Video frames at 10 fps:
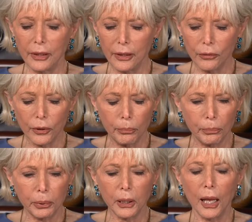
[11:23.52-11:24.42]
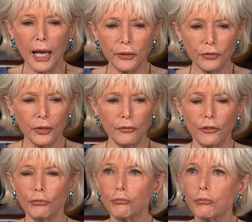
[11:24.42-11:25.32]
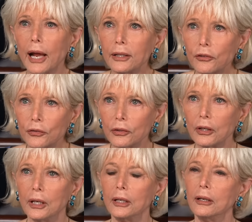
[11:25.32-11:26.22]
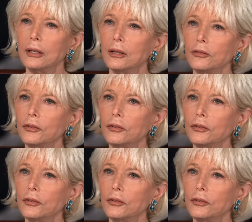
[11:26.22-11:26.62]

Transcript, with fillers: then there no, are no. plots and threats, and the I